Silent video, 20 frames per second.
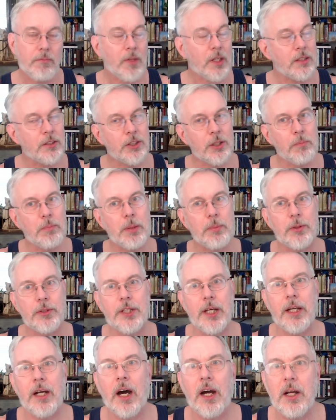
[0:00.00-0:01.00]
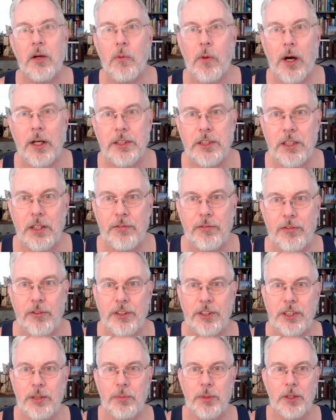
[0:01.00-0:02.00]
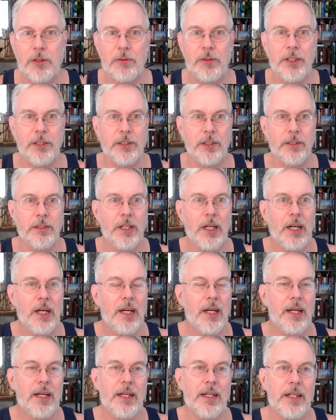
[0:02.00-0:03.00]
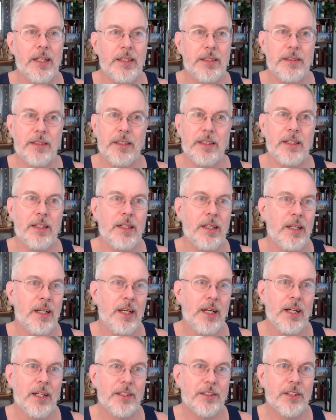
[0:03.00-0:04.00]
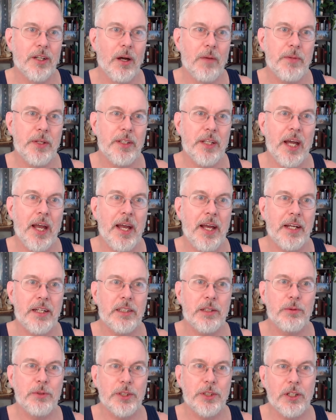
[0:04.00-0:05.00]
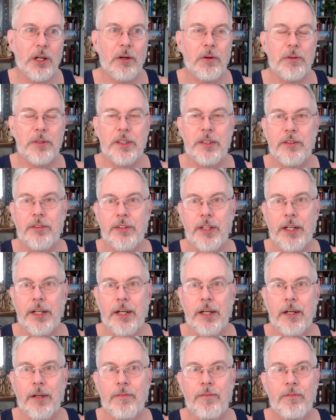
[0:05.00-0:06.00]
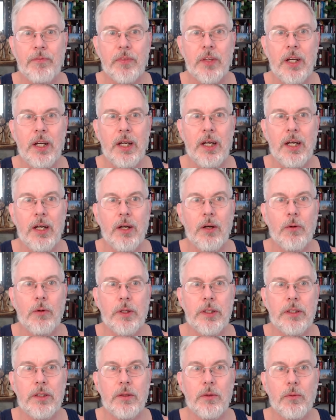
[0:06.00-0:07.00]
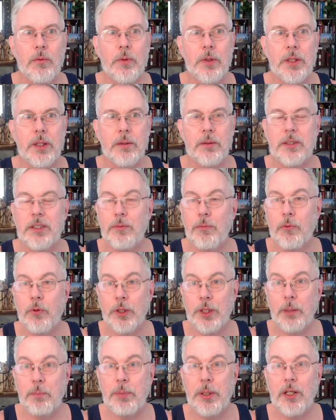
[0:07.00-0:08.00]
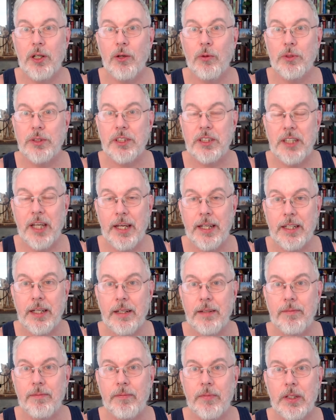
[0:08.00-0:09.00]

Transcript: Some people take ayahuasca for a similar reason. And so, I mean, the anger was already there when the pill was taken.